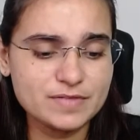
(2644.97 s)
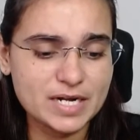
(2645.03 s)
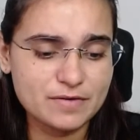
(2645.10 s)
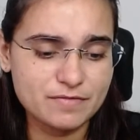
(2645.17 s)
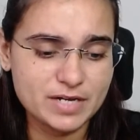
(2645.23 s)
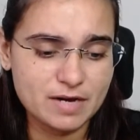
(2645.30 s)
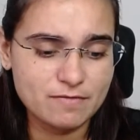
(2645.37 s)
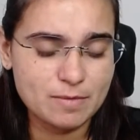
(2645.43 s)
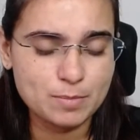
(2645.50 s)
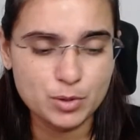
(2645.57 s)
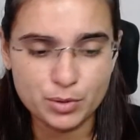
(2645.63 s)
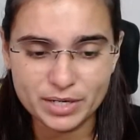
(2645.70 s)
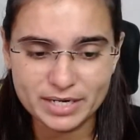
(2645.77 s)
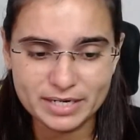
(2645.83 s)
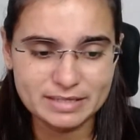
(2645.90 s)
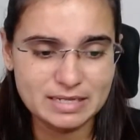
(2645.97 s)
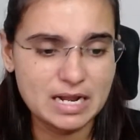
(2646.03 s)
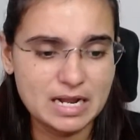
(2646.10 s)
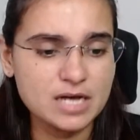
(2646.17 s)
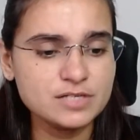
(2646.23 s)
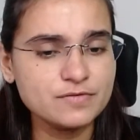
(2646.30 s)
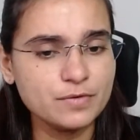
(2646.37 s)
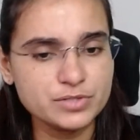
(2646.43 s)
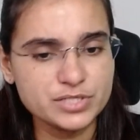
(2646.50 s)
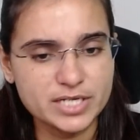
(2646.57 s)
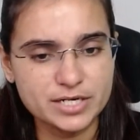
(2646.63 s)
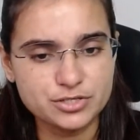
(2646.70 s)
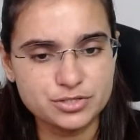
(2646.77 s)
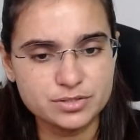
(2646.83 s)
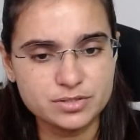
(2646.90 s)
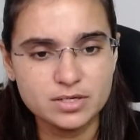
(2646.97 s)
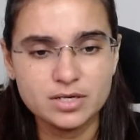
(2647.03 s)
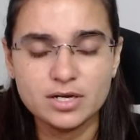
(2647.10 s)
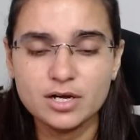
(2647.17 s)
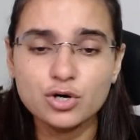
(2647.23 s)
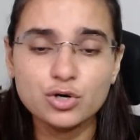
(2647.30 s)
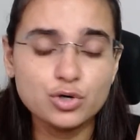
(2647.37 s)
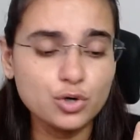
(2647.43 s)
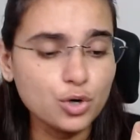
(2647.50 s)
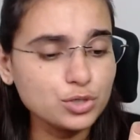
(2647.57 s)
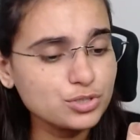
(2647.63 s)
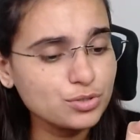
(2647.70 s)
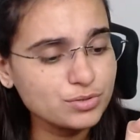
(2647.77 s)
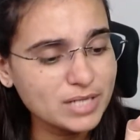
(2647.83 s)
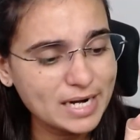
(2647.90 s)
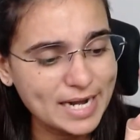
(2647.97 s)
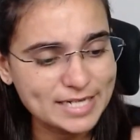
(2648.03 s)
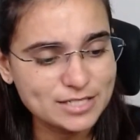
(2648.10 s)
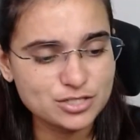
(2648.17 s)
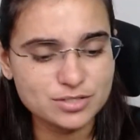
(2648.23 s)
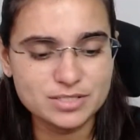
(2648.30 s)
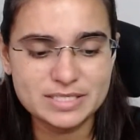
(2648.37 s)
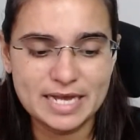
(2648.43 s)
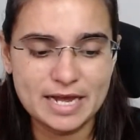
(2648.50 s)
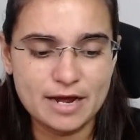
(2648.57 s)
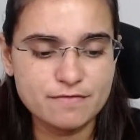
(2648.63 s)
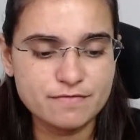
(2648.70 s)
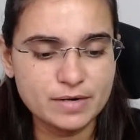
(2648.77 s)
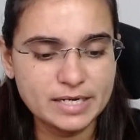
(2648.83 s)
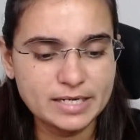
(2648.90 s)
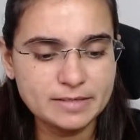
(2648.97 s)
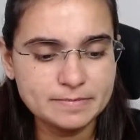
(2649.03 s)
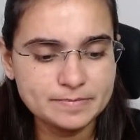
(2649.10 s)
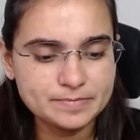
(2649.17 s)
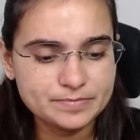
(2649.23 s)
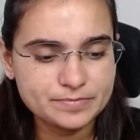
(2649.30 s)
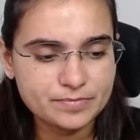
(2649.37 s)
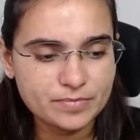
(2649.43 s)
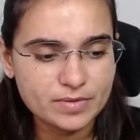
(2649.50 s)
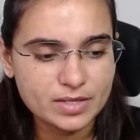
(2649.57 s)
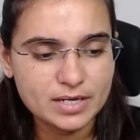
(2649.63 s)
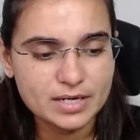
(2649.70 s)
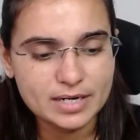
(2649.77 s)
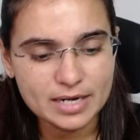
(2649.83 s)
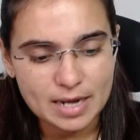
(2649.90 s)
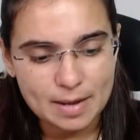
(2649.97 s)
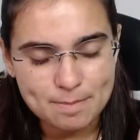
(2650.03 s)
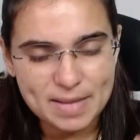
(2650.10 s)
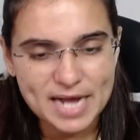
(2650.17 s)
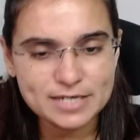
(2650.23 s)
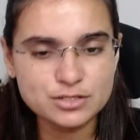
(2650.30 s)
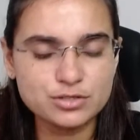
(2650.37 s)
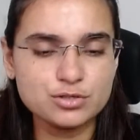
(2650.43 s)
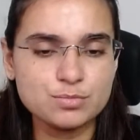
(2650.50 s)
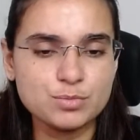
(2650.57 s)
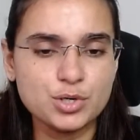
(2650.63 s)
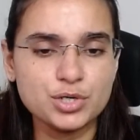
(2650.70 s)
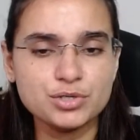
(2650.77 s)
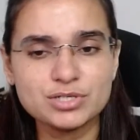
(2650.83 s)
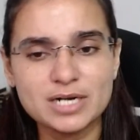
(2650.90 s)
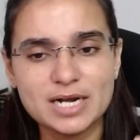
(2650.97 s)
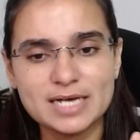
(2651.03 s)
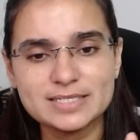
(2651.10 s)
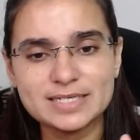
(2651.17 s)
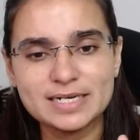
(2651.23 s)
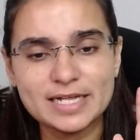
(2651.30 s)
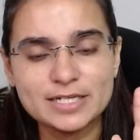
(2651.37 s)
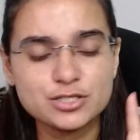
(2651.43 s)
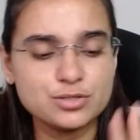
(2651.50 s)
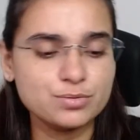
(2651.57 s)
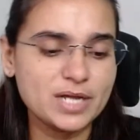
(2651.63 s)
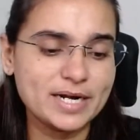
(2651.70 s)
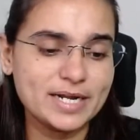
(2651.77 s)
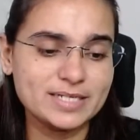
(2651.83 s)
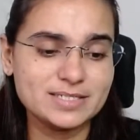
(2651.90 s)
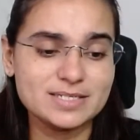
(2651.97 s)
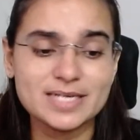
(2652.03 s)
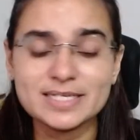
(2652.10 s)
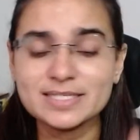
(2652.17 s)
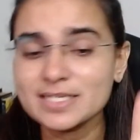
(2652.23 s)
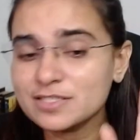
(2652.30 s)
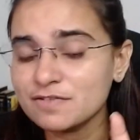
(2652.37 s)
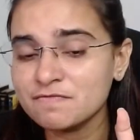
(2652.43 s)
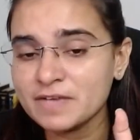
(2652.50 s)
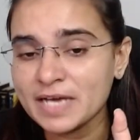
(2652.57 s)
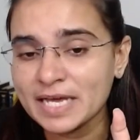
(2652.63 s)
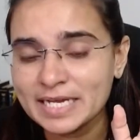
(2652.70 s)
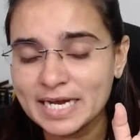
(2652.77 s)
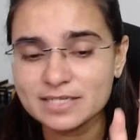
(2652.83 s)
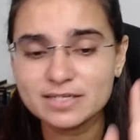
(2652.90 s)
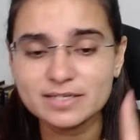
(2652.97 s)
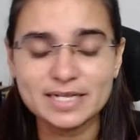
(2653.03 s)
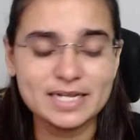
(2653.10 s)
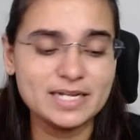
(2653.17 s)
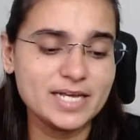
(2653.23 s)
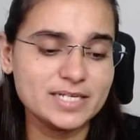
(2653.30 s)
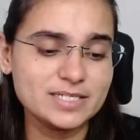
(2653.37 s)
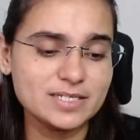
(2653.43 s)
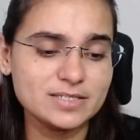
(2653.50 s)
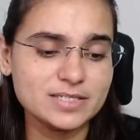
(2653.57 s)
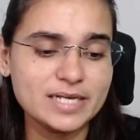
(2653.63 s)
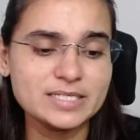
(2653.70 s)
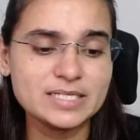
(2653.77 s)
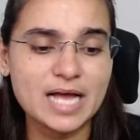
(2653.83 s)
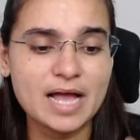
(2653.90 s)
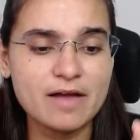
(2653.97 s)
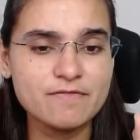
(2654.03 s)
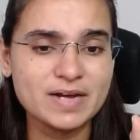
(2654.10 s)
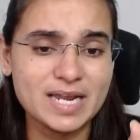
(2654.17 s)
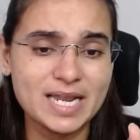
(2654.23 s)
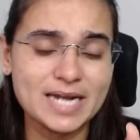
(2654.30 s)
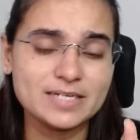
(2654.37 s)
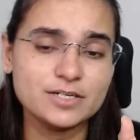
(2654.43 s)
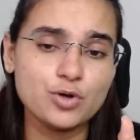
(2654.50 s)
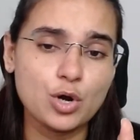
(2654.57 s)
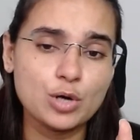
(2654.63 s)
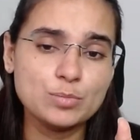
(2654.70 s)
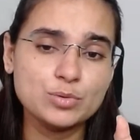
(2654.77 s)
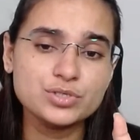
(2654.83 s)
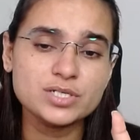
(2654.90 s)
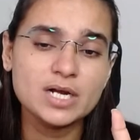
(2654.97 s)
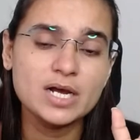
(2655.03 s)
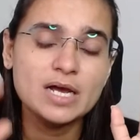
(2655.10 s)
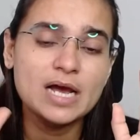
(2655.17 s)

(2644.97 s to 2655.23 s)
that we have uploaded in the last 4 sessions. Go through the lectures carefully. Come back to tomorrow's class and let's do that exercise. It's a very entertaining exercise. I have collected almost